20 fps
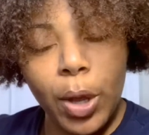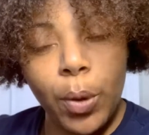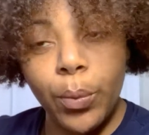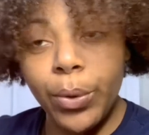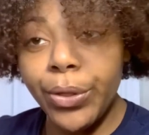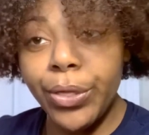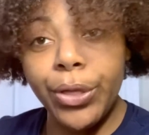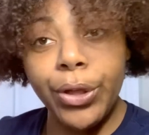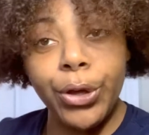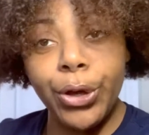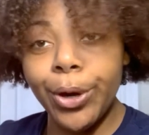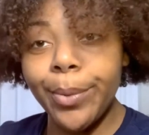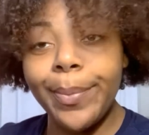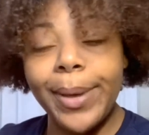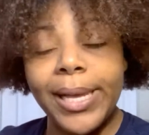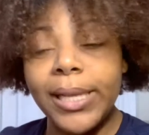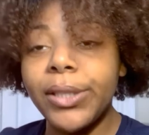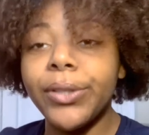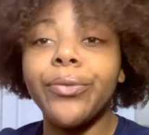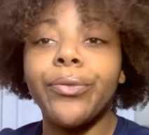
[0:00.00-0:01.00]
with your
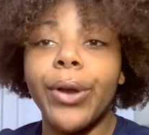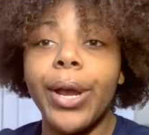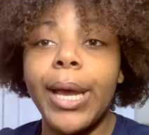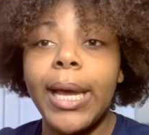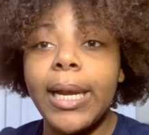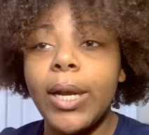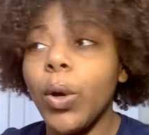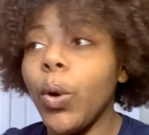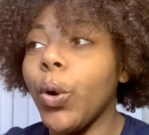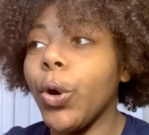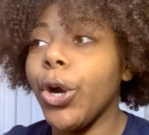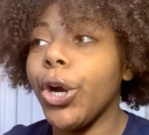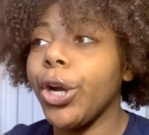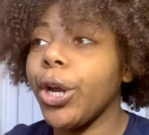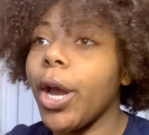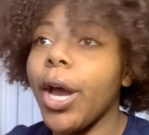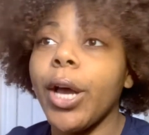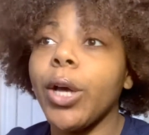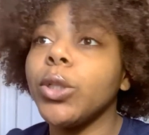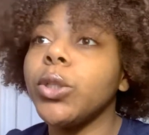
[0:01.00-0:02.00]
best friend or
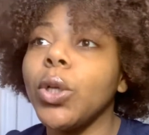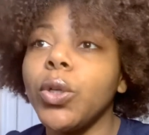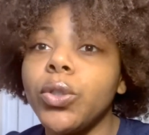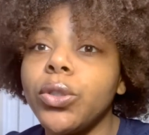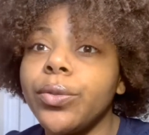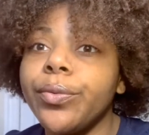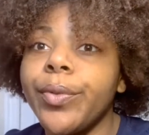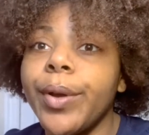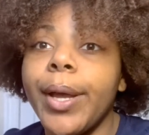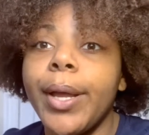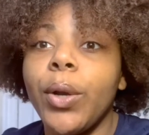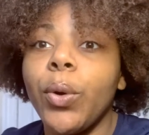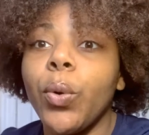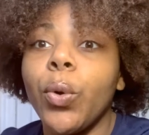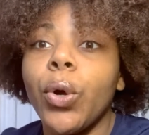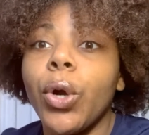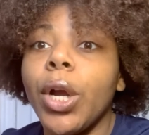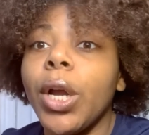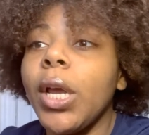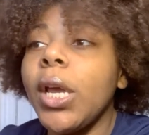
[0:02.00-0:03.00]
a close friend
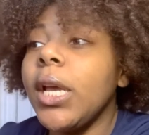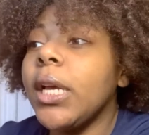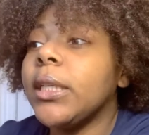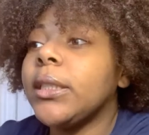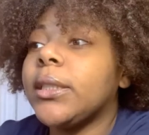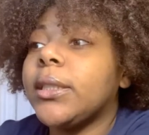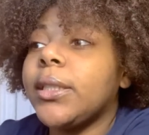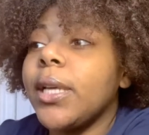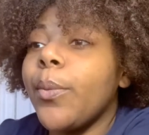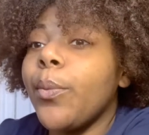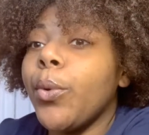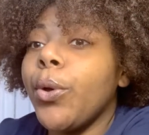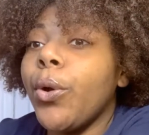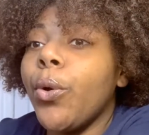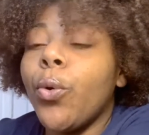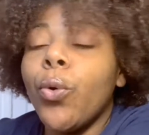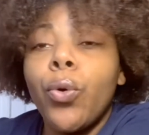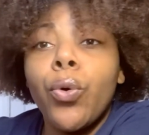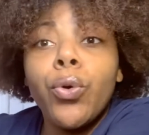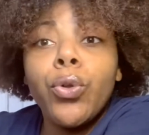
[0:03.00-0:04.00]
or someone
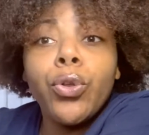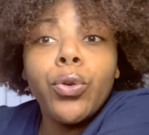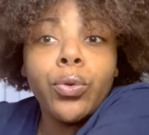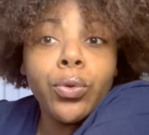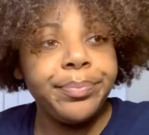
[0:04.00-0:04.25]
who,